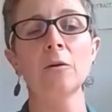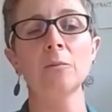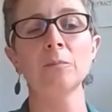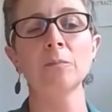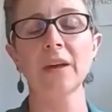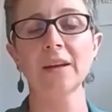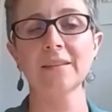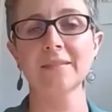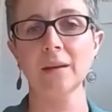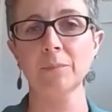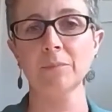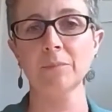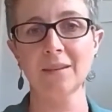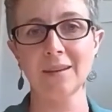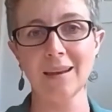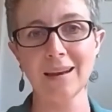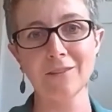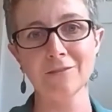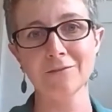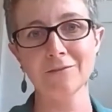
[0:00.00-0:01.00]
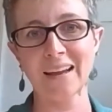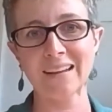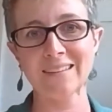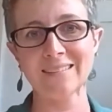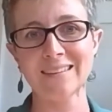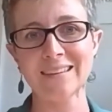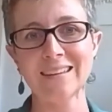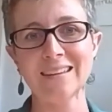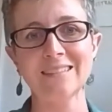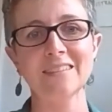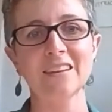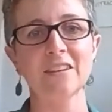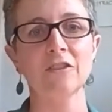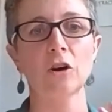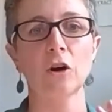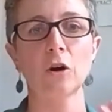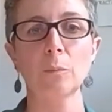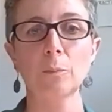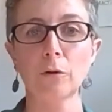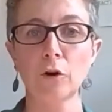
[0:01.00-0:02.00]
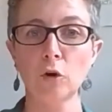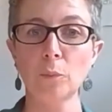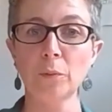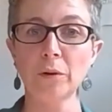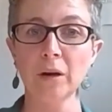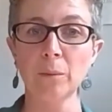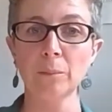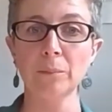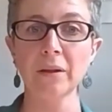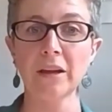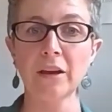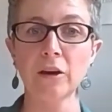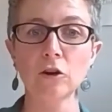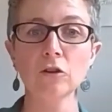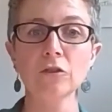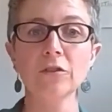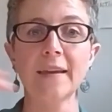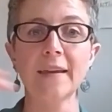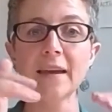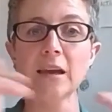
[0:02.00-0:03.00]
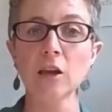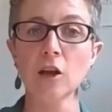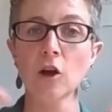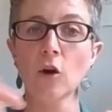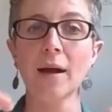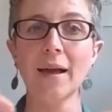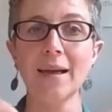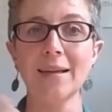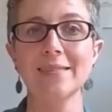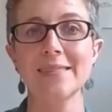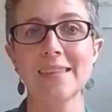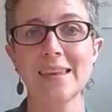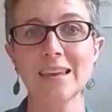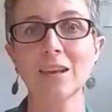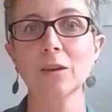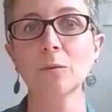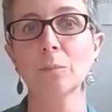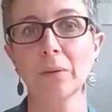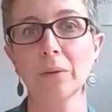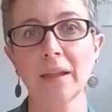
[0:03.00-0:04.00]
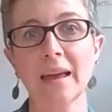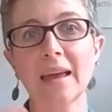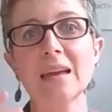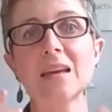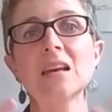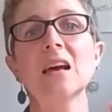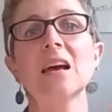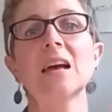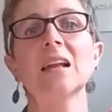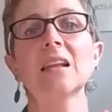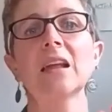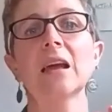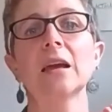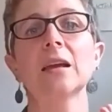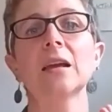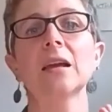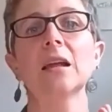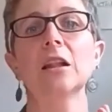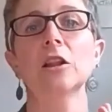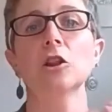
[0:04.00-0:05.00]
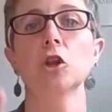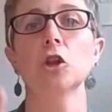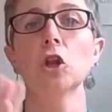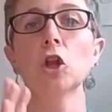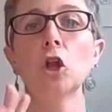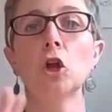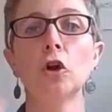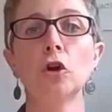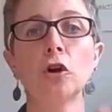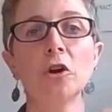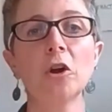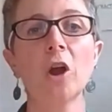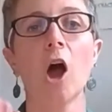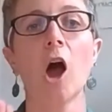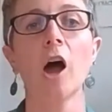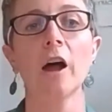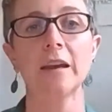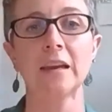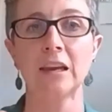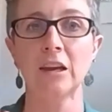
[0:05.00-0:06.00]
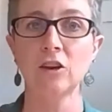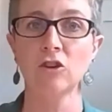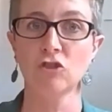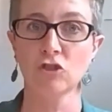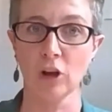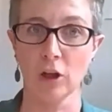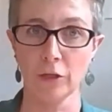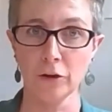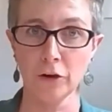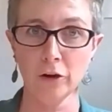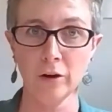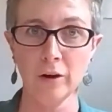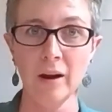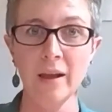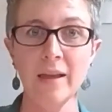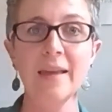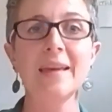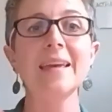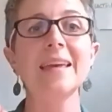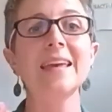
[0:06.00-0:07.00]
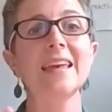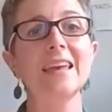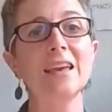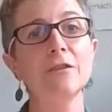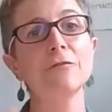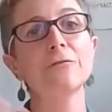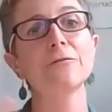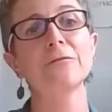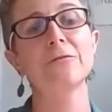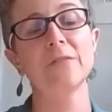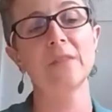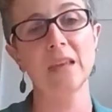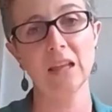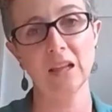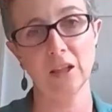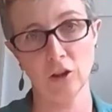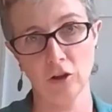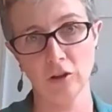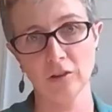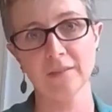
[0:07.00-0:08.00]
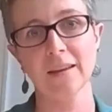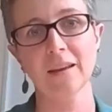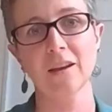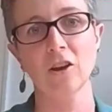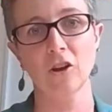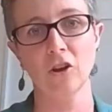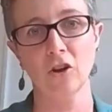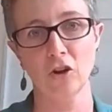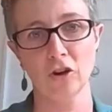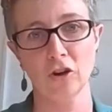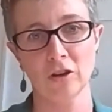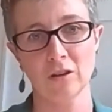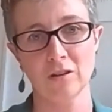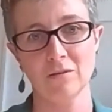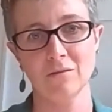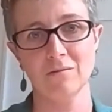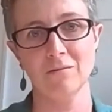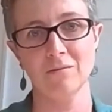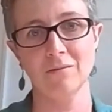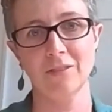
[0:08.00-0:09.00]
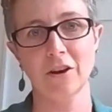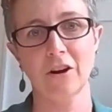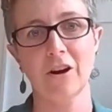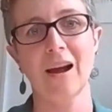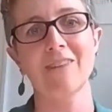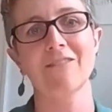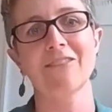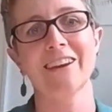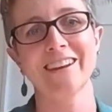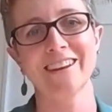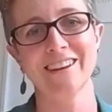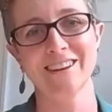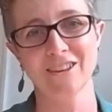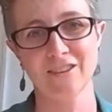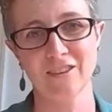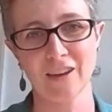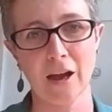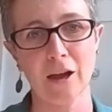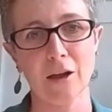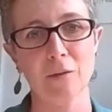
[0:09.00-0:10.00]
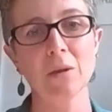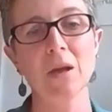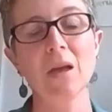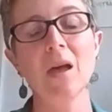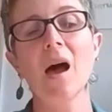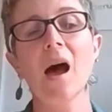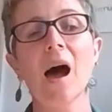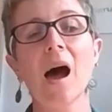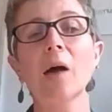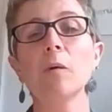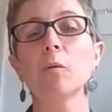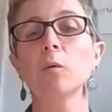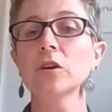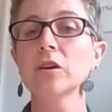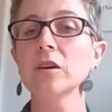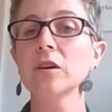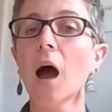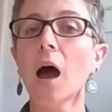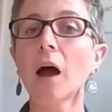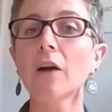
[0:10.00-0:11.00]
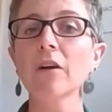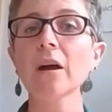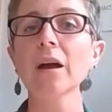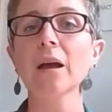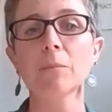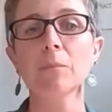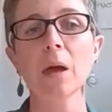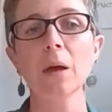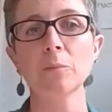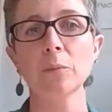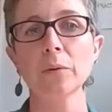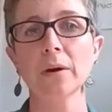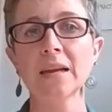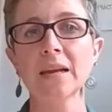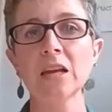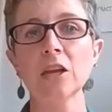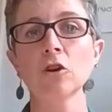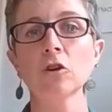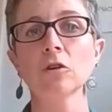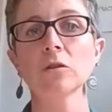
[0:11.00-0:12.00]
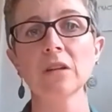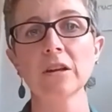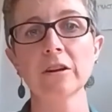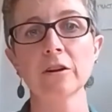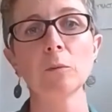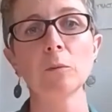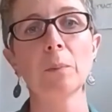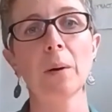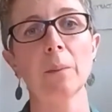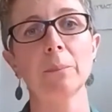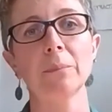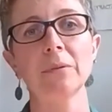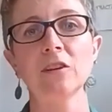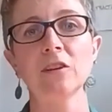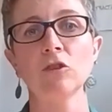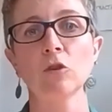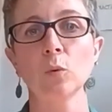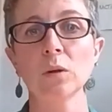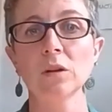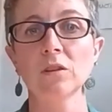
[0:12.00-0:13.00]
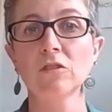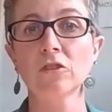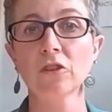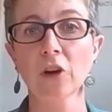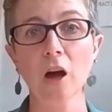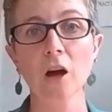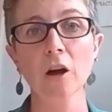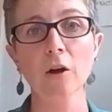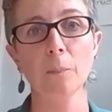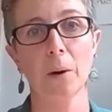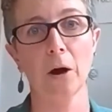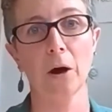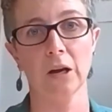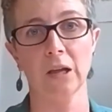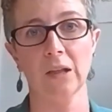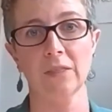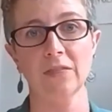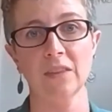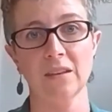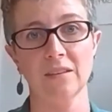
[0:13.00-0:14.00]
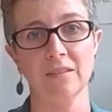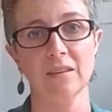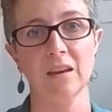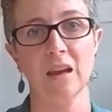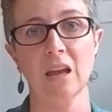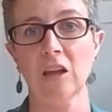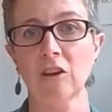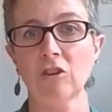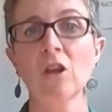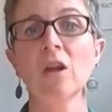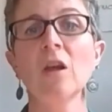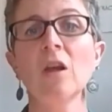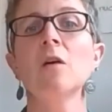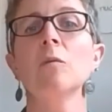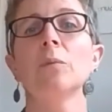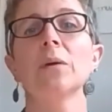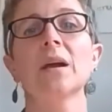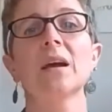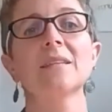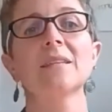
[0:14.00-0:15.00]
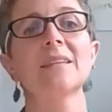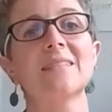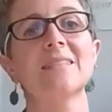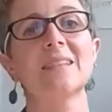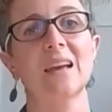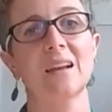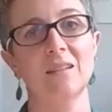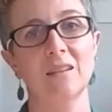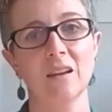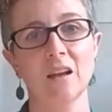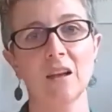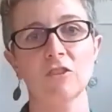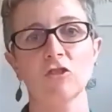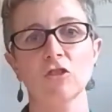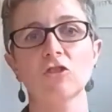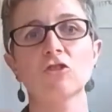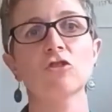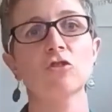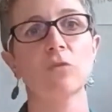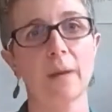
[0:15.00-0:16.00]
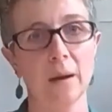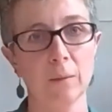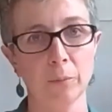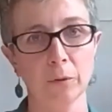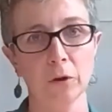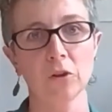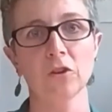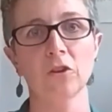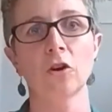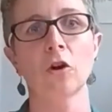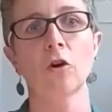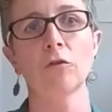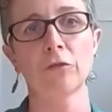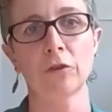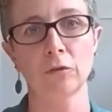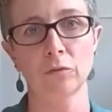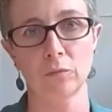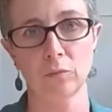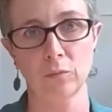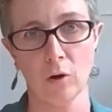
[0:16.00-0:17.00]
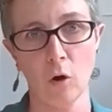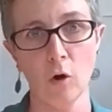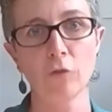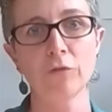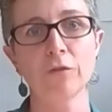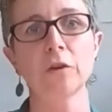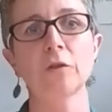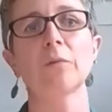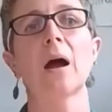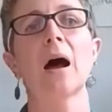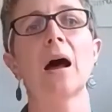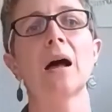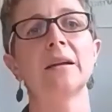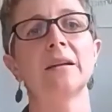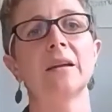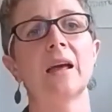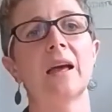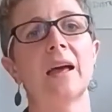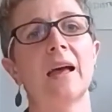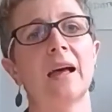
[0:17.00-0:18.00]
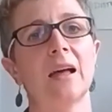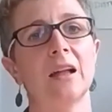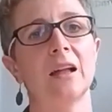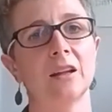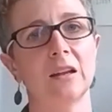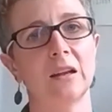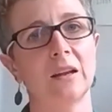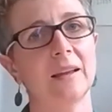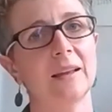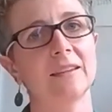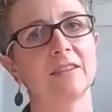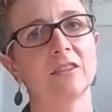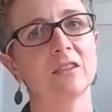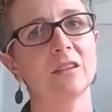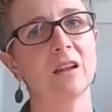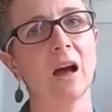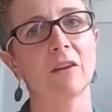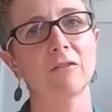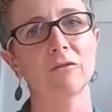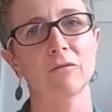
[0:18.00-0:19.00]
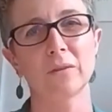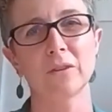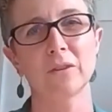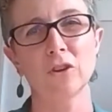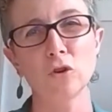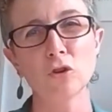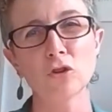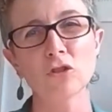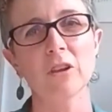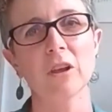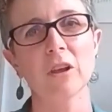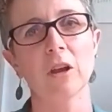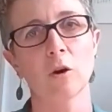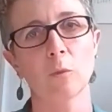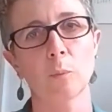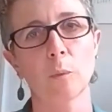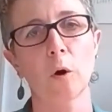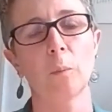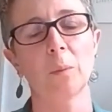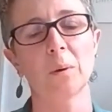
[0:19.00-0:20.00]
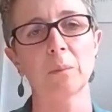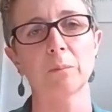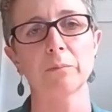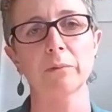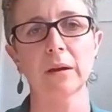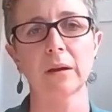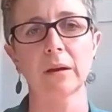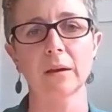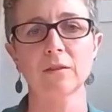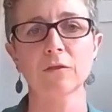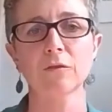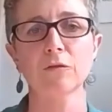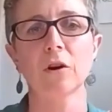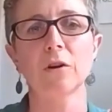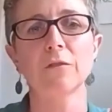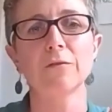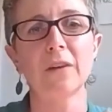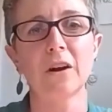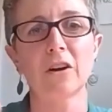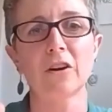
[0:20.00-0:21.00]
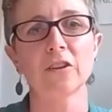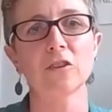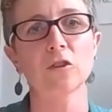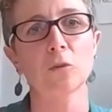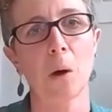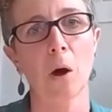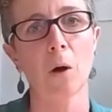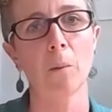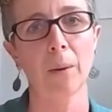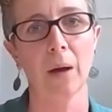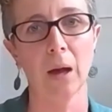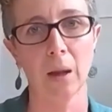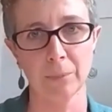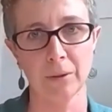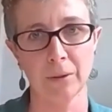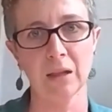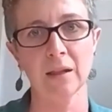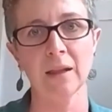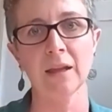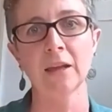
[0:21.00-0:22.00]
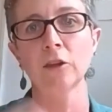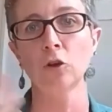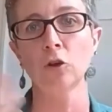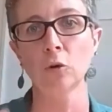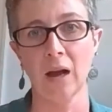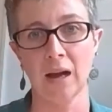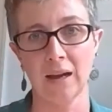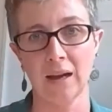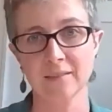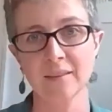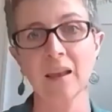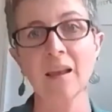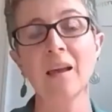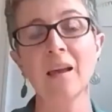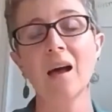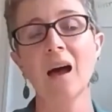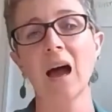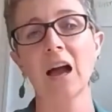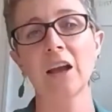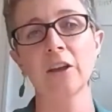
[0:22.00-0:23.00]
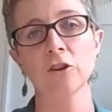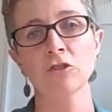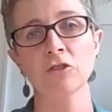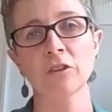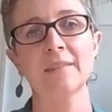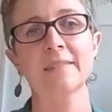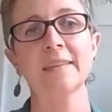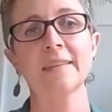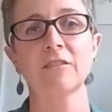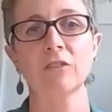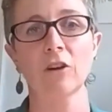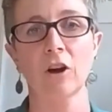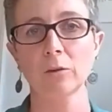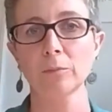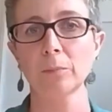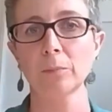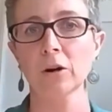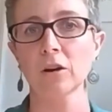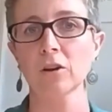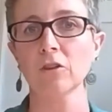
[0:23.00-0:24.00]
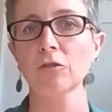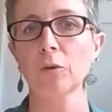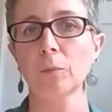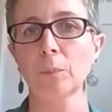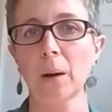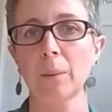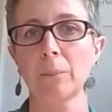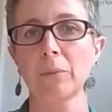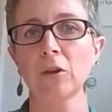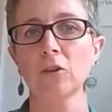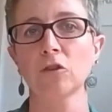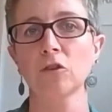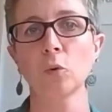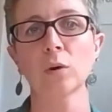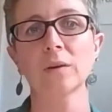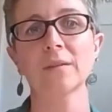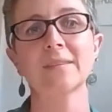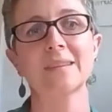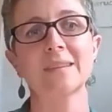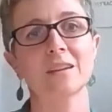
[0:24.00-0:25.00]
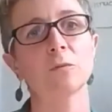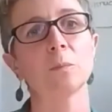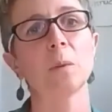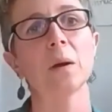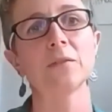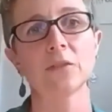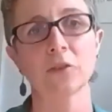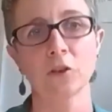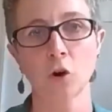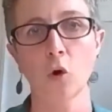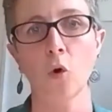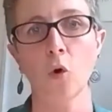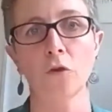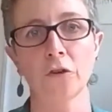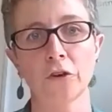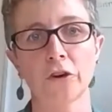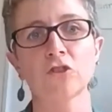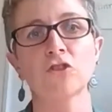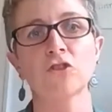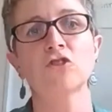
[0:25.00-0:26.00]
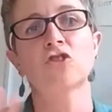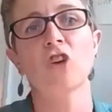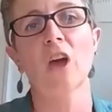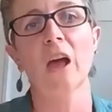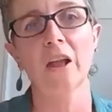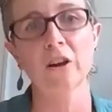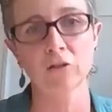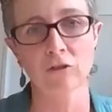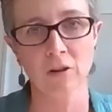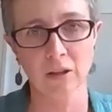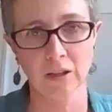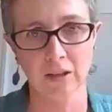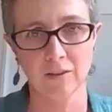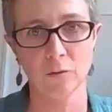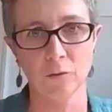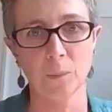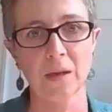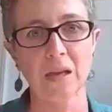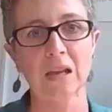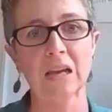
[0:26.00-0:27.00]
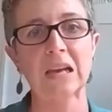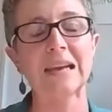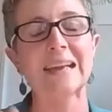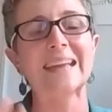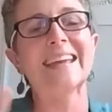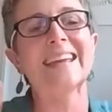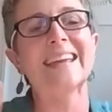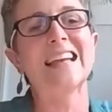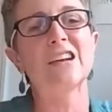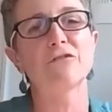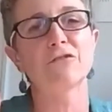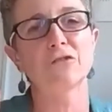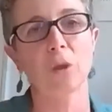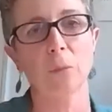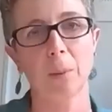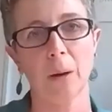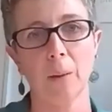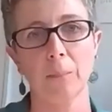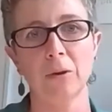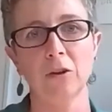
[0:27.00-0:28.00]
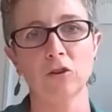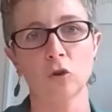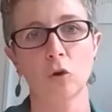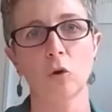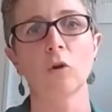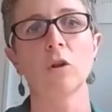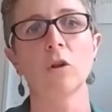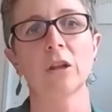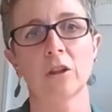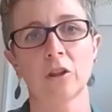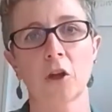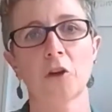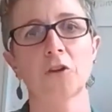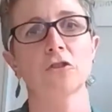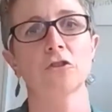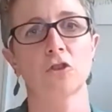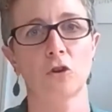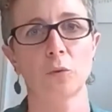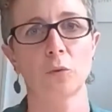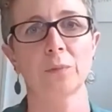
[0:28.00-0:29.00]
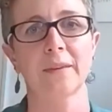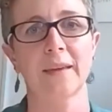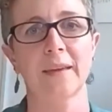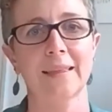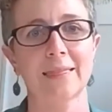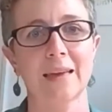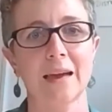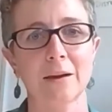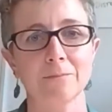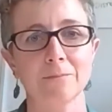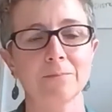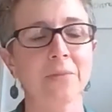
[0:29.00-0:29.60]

that's up to date on vaccines and their appropriate players, they can go ahead and they can play and like learn on each other if it looks like they're having a good time. I would not recommend bringing your little puppy to a dog park at this stage because tend to get just trampled and overrun, and it's not usually an appropriate place for a very small puppy like you guys. I usually say dog parks for puppies who are 6 months and older, generally speaking, if the puppy's cool in large groups like that.